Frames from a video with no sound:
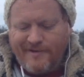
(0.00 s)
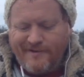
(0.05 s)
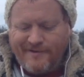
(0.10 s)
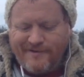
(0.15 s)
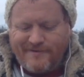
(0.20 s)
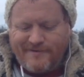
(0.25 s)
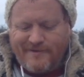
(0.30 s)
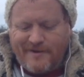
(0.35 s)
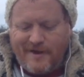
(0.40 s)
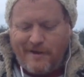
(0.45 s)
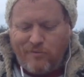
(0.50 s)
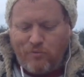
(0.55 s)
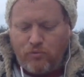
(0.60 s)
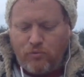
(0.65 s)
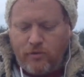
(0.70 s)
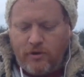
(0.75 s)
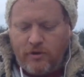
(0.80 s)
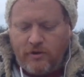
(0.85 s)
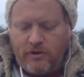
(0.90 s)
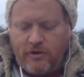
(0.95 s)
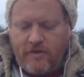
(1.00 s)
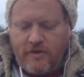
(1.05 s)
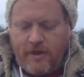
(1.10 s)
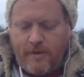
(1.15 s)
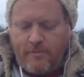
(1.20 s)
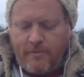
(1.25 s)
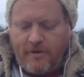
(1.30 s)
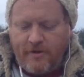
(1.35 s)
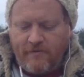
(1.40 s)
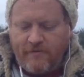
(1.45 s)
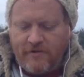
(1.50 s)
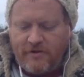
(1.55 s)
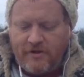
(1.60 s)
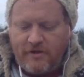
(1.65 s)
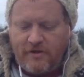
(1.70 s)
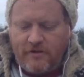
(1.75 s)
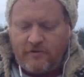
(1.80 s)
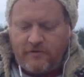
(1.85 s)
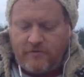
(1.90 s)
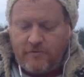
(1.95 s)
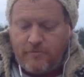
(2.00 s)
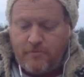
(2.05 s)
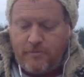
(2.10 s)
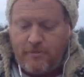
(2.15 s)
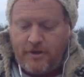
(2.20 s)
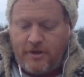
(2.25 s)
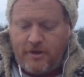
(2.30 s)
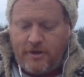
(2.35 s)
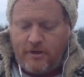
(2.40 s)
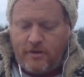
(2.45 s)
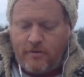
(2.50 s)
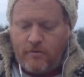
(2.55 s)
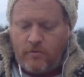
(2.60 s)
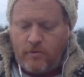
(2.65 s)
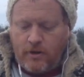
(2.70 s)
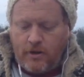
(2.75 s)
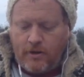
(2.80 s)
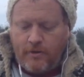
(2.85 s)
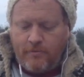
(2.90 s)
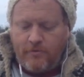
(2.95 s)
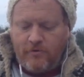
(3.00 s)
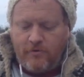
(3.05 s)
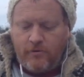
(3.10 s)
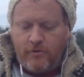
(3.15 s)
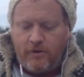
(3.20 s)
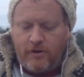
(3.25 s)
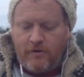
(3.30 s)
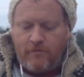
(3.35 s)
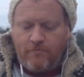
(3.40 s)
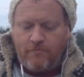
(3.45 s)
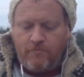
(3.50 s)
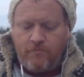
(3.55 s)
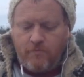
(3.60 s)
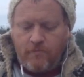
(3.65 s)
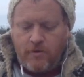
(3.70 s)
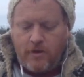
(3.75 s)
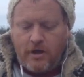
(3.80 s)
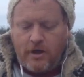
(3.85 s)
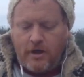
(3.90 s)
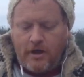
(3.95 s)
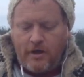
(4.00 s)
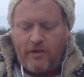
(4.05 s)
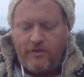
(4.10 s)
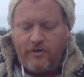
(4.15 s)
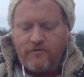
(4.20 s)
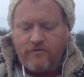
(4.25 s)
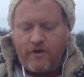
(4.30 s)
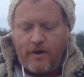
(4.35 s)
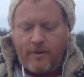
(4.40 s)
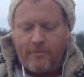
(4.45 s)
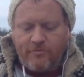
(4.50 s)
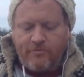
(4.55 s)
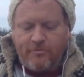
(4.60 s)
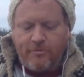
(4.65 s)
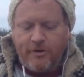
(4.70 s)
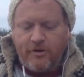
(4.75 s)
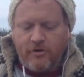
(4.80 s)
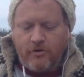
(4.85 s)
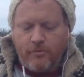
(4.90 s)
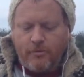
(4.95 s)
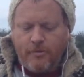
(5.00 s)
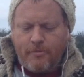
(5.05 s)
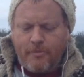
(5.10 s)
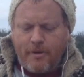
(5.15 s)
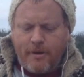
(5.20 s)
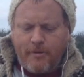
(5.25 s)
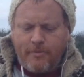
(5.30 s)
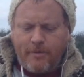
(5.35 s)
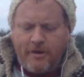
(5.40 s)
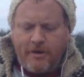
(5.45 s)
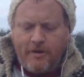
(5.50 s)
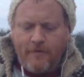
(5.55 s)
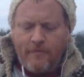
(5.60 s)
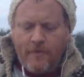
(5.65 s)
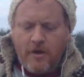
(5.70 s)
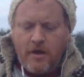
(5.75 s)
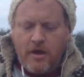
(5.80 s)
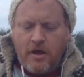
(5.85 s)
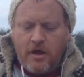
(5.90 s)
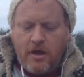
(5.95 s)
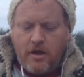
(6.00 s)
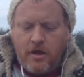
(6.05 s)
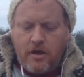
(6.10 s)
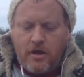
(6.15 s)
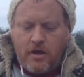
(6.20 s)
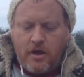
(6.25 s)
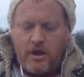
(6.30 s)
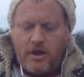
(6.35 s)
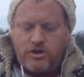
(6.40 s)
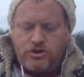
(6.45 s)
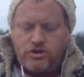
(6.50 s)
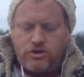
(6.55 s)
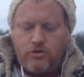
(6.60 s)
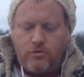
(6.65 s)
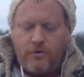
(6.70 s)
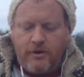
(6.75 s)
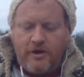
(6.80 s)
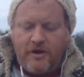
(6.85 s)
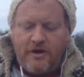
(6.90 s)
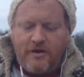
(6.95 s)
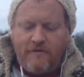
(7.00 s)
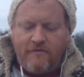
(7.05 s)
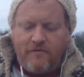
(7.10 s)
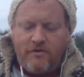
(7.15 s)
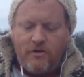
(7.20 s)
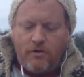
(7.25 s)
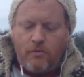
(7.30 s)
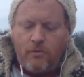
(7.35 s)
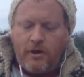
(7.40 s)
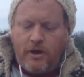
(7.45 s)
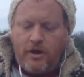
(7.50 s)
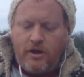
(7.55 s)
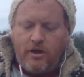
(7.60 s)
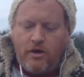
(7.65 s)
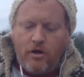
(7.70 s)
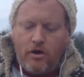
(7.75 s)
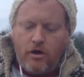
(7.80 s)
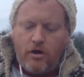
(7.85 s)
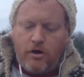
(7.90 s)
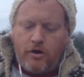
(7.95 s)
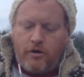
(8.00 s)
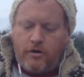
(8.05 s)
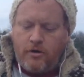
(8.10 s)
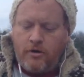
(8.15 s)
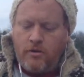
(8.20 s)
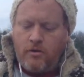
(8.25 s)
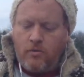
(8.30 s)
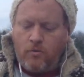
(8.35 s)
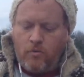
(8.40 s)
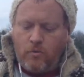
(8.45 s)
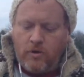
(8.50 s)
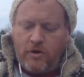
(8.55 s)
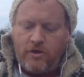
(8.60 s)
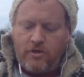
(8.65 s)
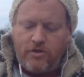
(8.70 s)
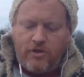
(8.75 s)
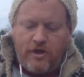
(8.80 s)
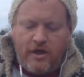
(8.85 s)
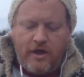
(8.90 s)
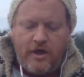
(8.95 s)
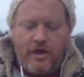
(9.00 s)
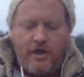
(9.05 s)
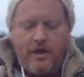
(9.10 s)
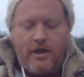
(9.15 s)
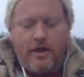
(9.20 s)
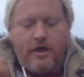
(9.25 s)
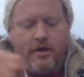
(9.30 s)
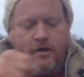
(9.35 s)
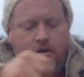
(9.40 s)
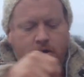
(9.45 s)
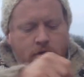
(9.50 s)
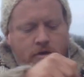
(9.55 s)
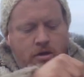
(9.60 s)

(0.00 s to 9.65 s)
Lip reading: It's not really that big of a deal to me while I'm doing the drop spindle, but maybe as you're doing a heavier weight yarn with a